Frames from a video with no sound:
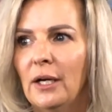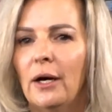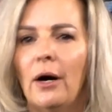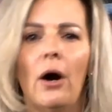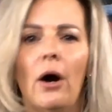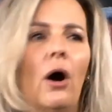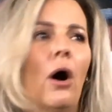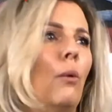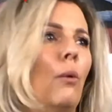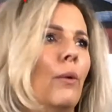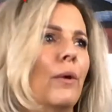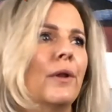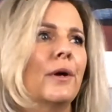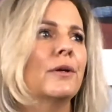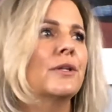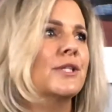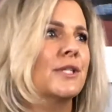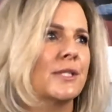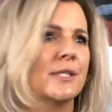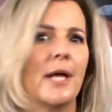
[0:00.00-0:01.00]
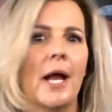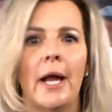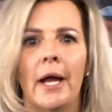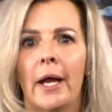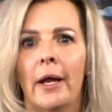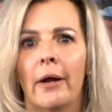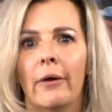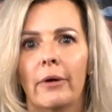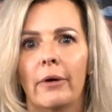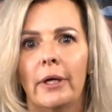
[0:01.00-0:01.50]
oh, well, they're just
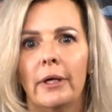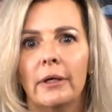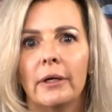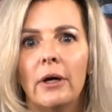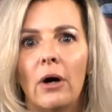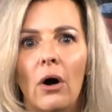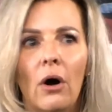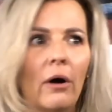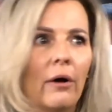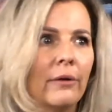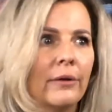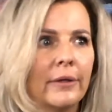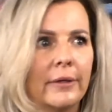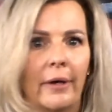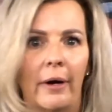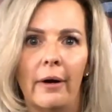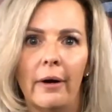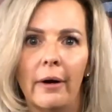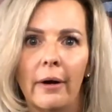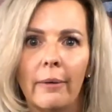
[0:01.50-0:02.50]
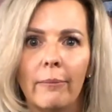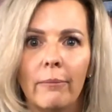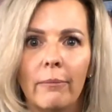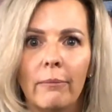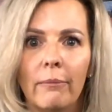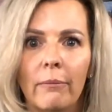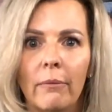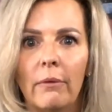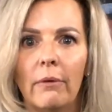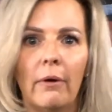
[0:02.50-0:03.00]
angry all the time.
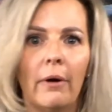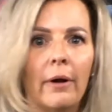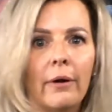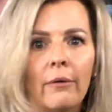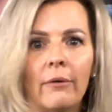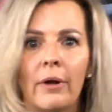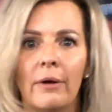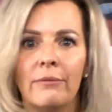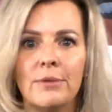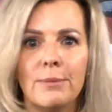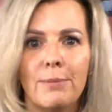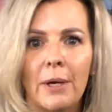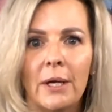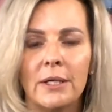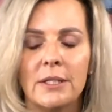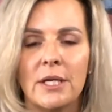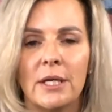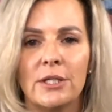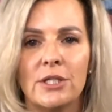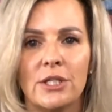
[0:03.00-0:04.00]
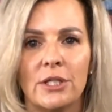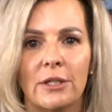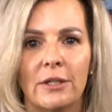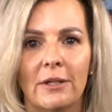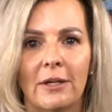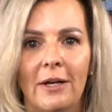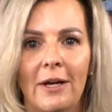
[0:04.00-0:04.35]
I don't have to pay attention.